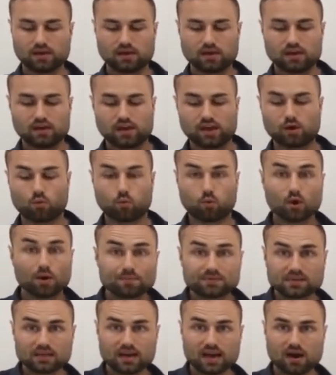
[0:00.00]
It
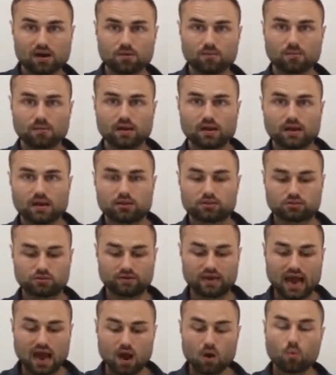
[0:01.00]
rips it out. So
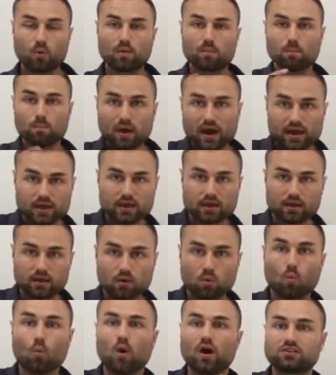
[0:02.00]
now when Mike
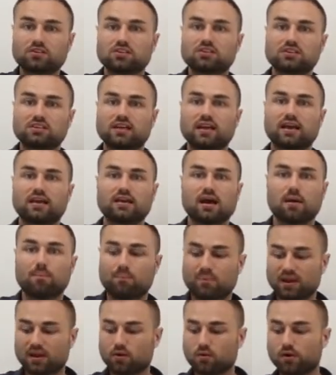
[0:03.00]
wants to send a
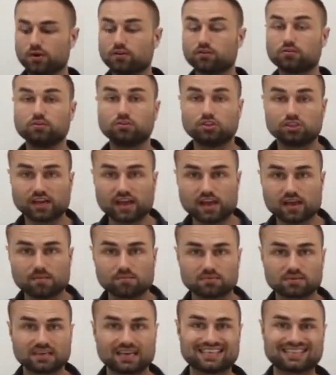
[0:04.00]
Bitcoin to
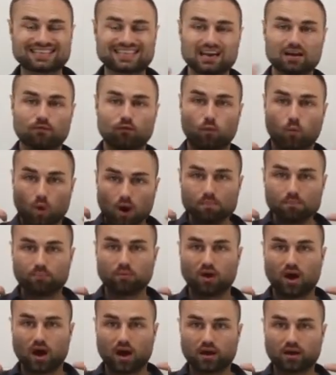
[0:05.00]
James, instead of one
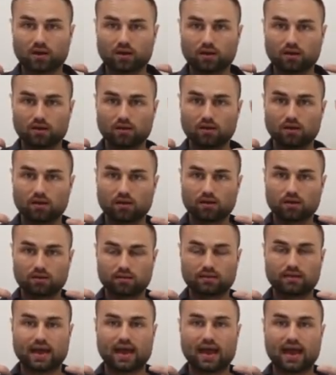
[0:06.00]
block
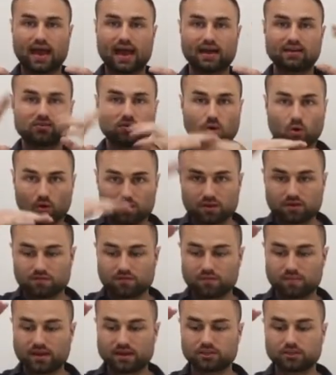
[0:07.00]
that has all the
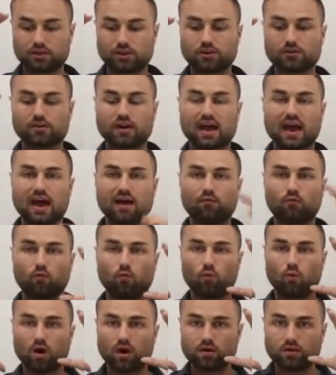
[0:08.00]
information, you're gonna have
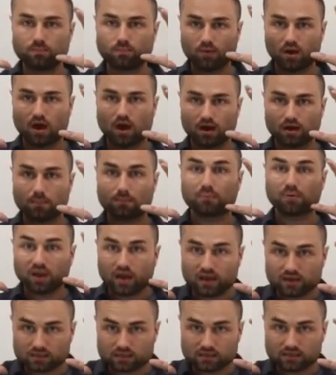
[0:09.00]
one block
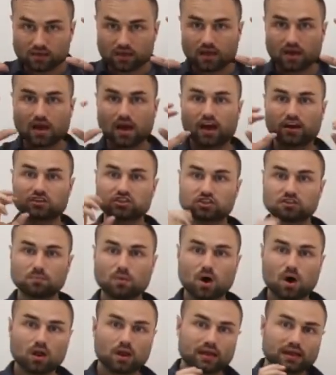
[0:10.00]
plus a
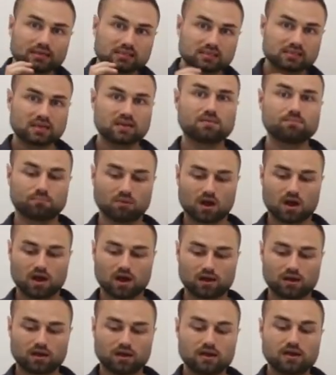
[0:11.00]
small extended
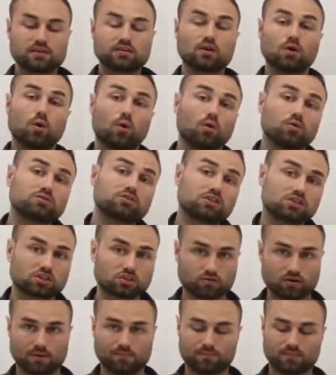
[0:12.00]
block that holds the
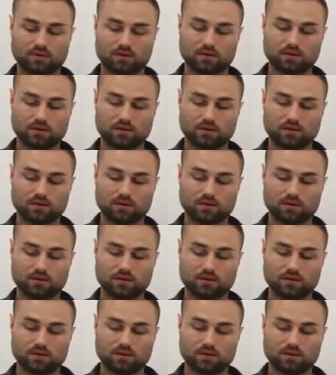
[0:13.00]
script.